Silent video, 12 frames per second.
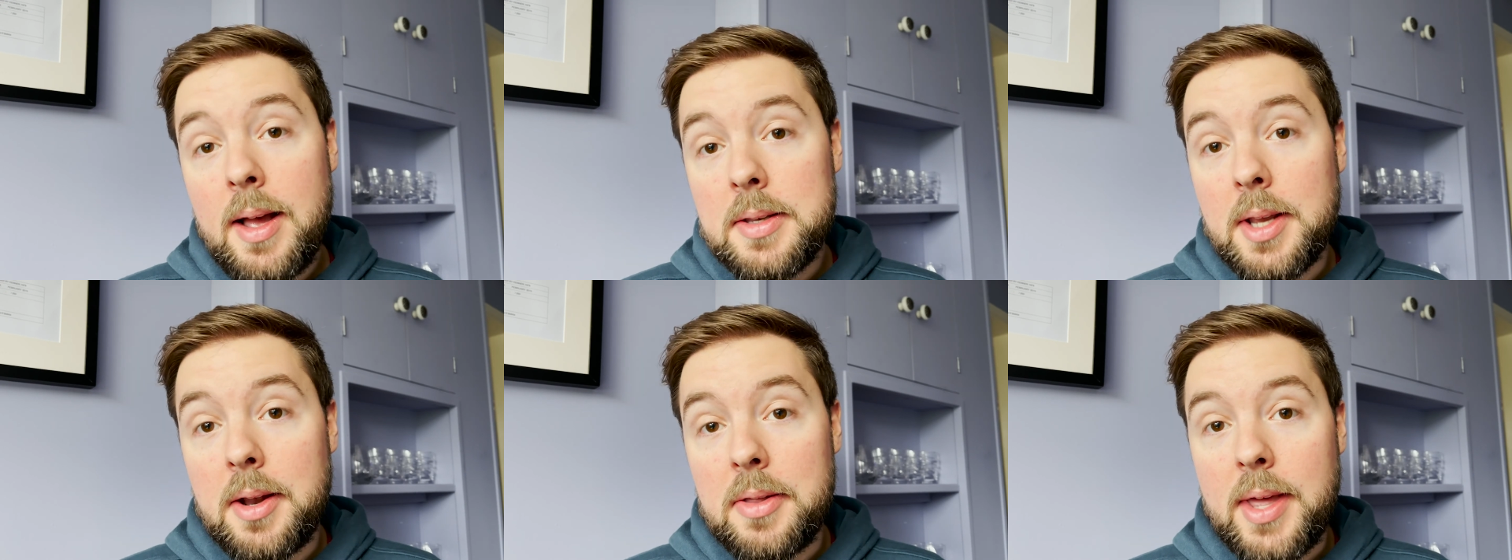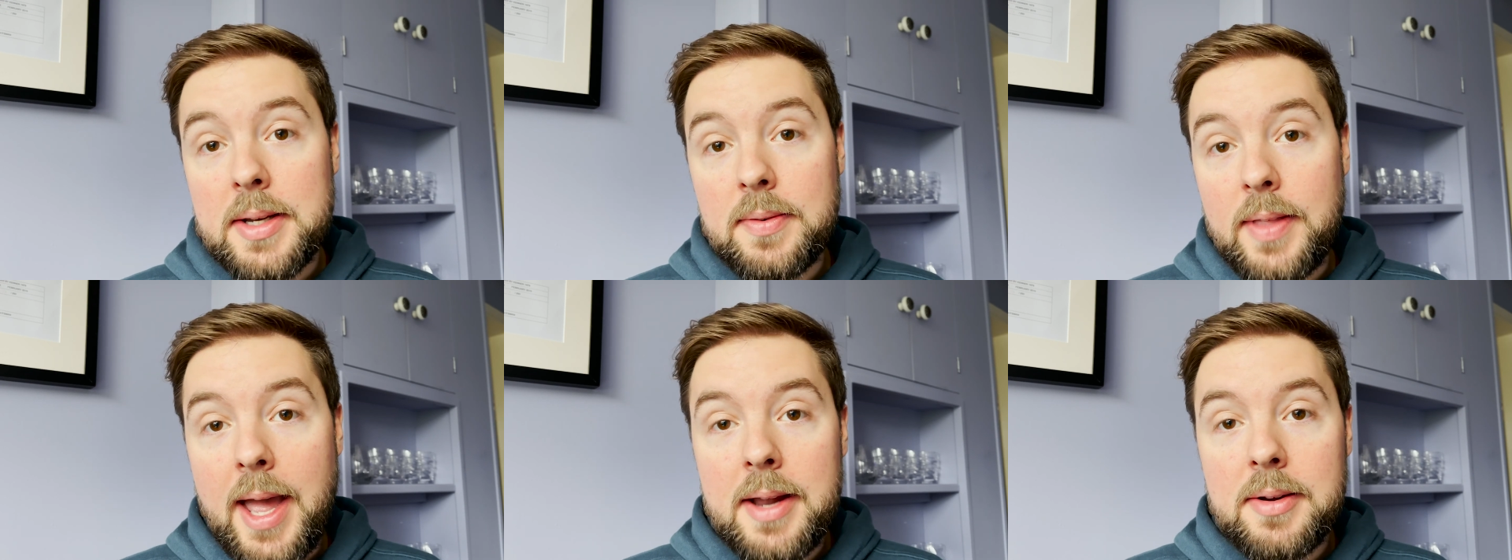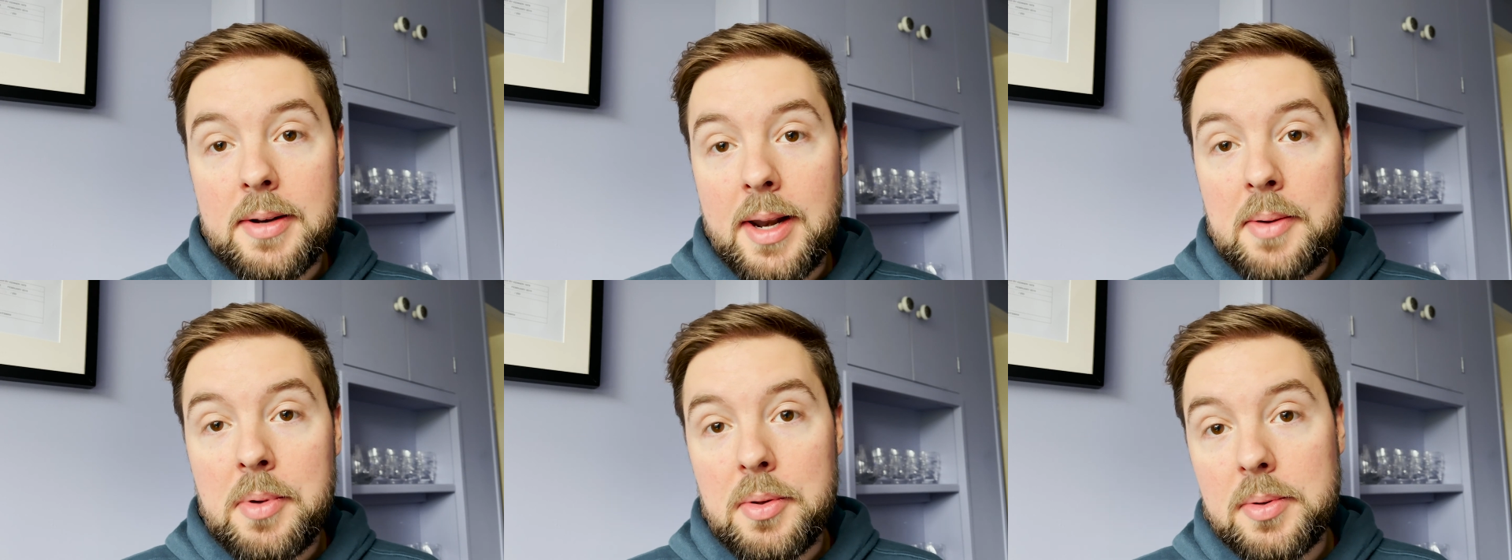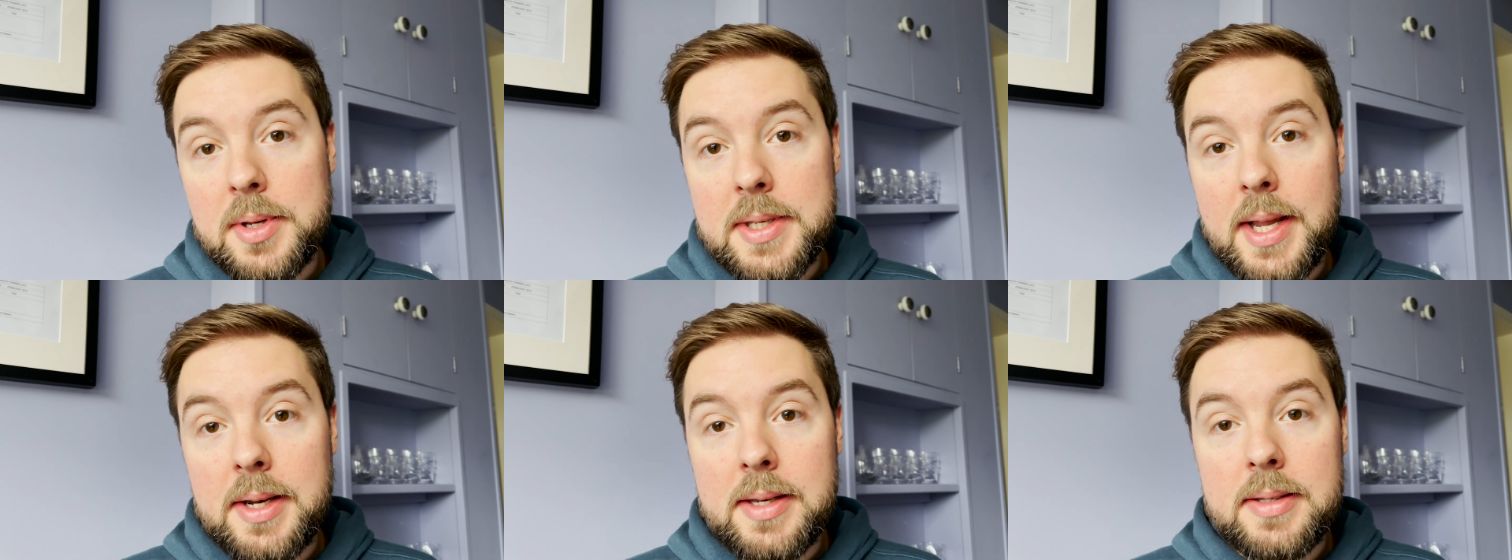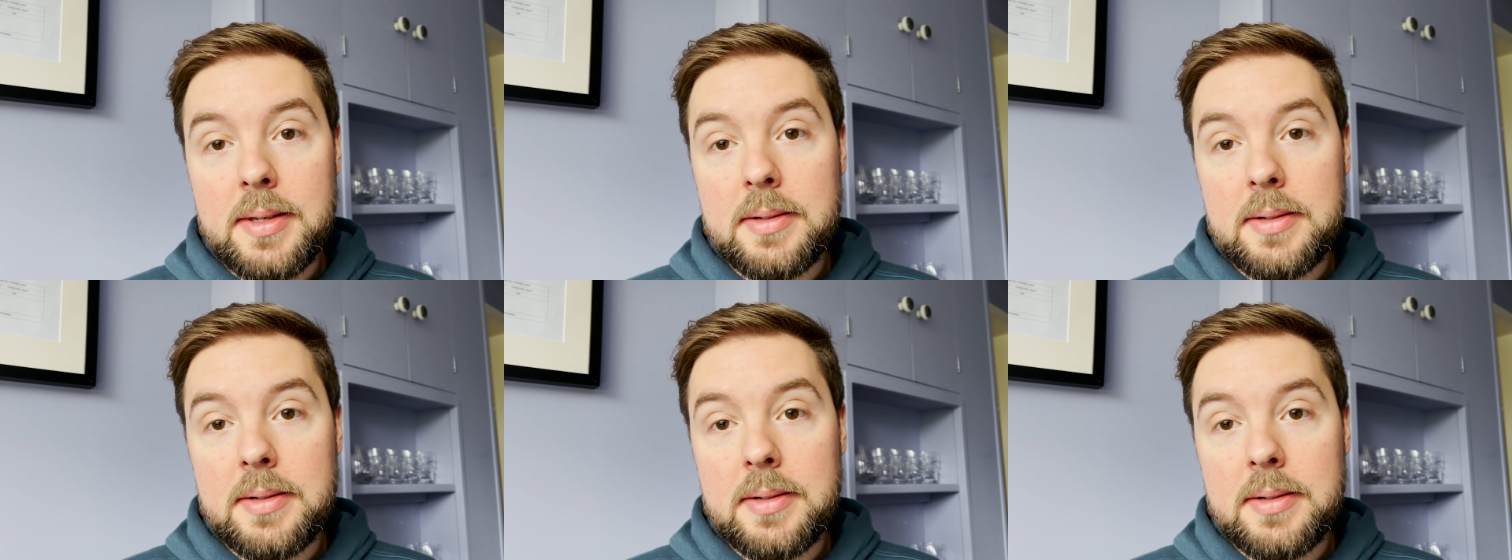So thanks for that. Good luck with all your studies.